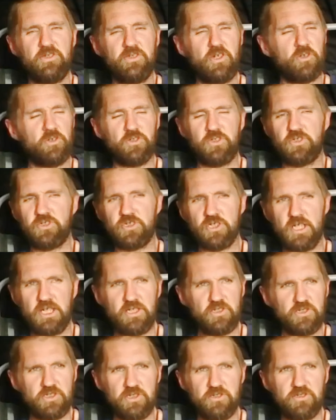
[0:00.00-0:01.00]
not going to
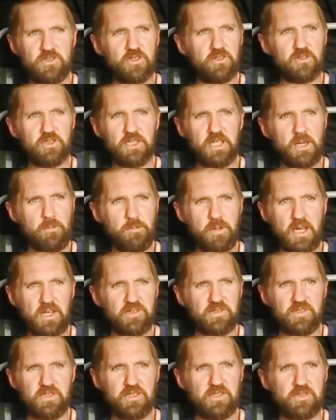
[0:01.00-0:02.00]
change. He's not going to get
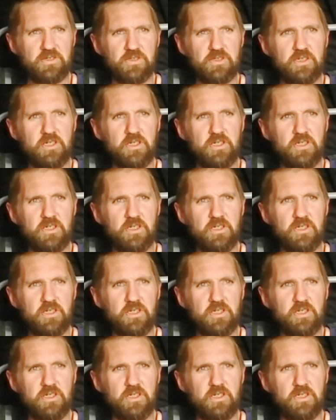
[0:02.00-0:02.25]
past this.